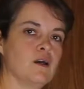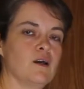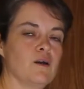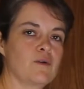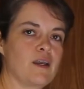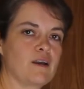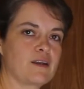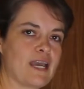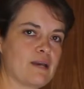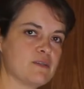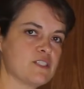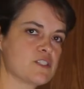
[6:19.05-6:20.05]
Okay, our
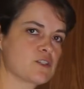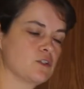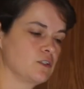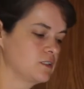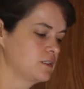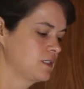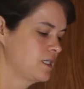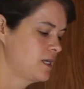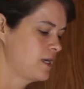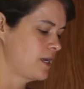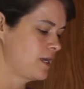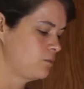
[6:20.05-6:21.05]
cabbage is cooked,
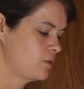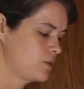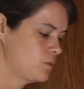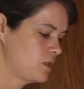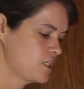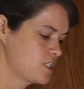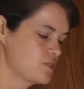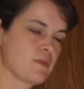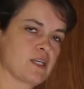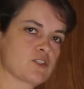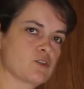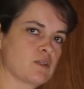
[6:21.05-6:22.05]
and what you want to just
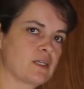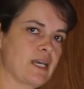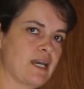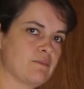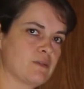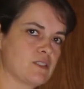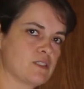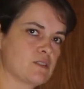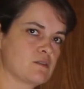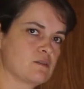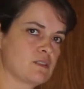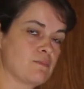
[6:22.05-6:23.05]
make sure the cabbage,
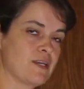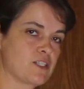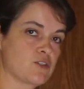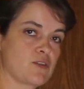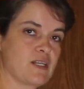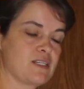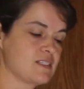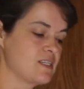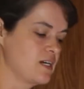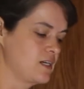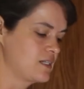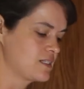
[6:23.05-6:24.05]
to make sure that it's
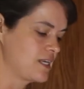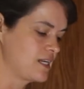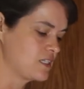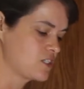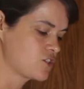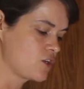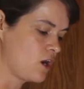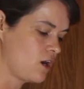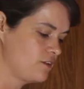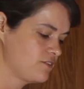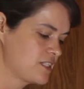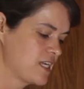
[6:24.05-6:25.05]
done, is that it's
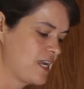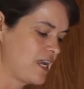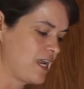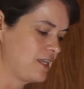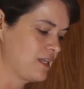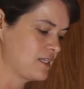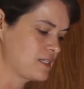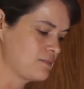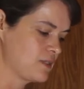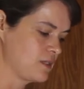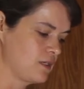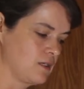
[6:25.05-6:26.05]
soft and that some
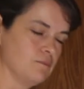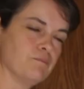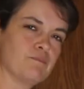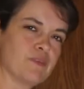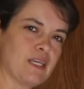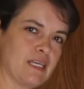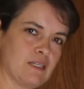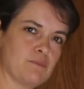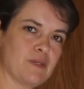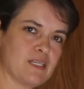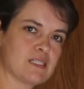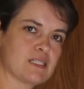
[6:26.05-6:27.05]
of the end
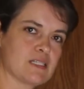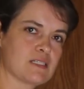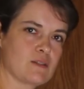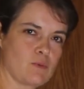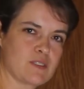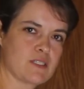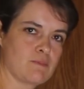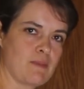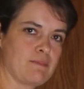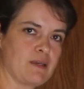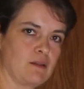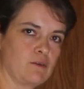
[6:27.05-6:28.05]
pieces, the ones that are
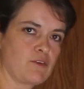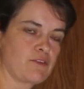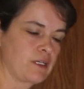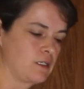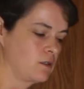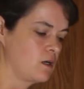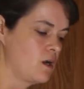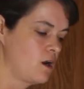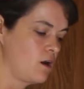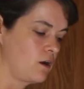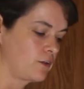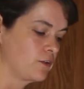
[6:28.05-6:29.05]
maybe a little thicker,
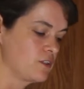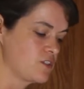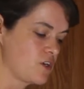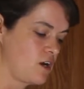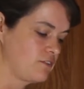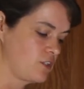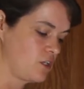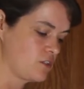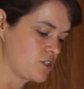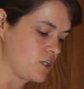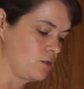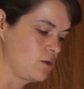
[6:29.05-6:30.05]
are good and soft
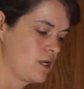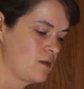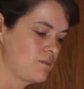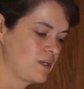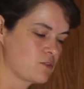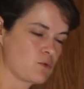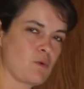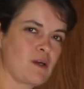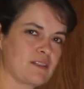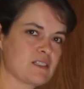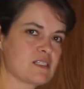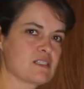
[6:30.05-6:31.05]
also, because we
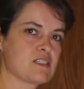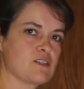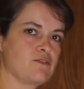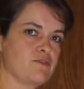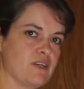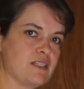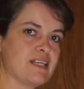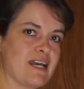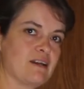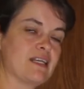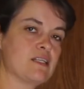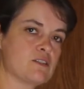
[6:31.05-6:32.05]
want this to fit
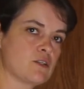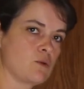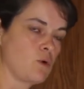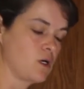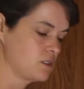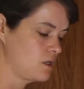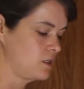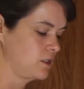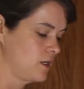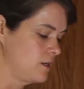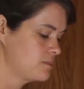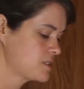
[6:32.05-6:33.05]
down into the wonton
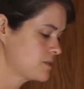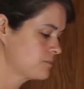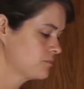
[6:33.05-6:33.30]
cups.